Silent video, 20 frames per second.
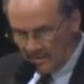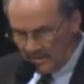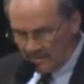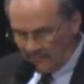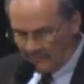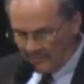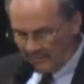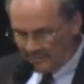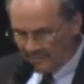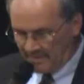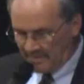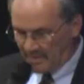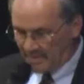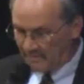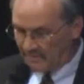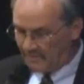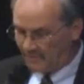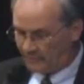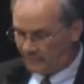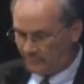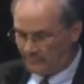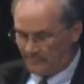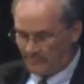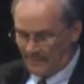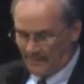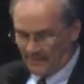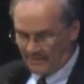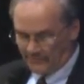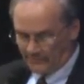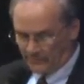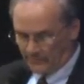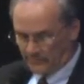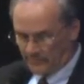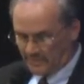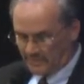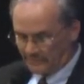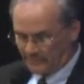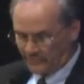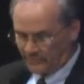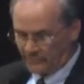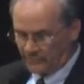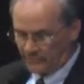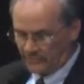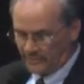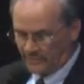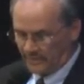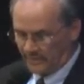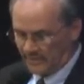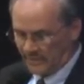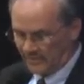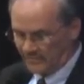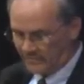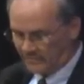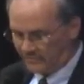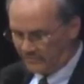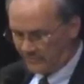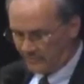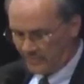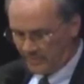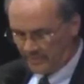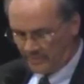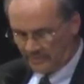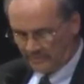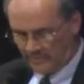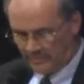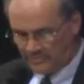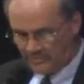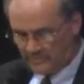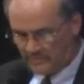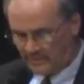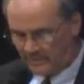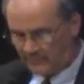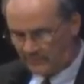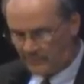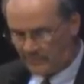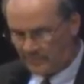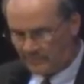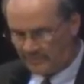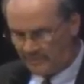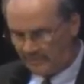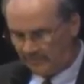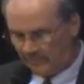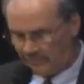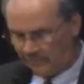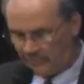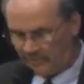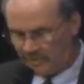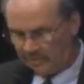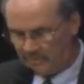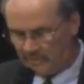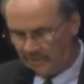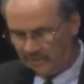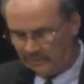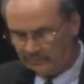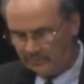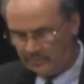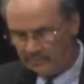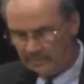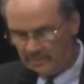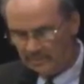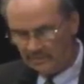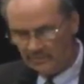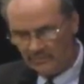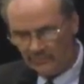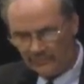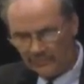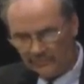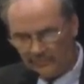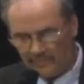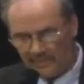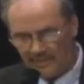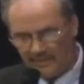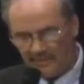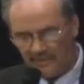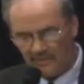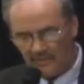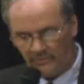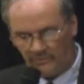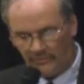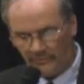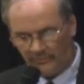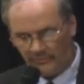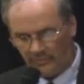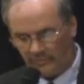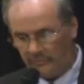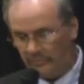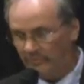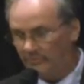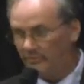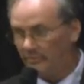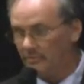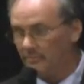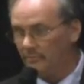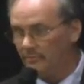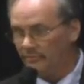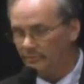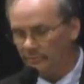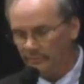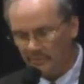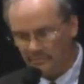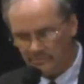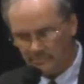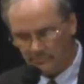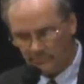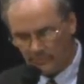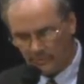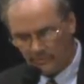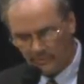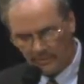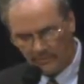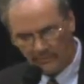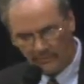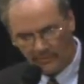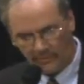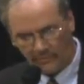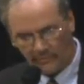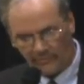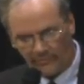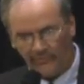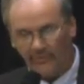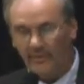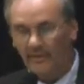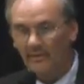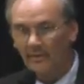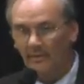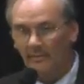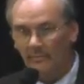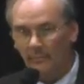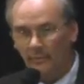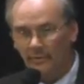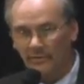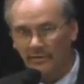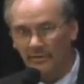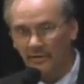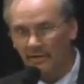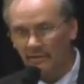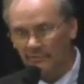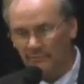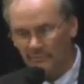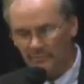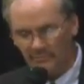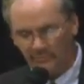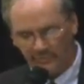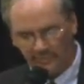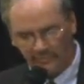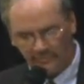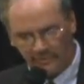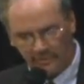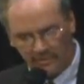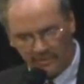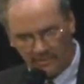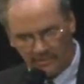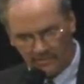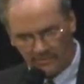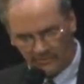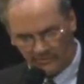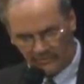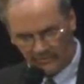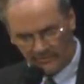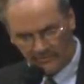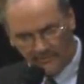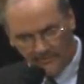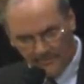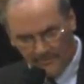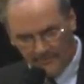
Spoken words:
And finally, none of this would be possible without the true dedication to American Legion baseball demonstrated by 3 men whose combined years of service to the Bristol Legion program totals more than 150 years.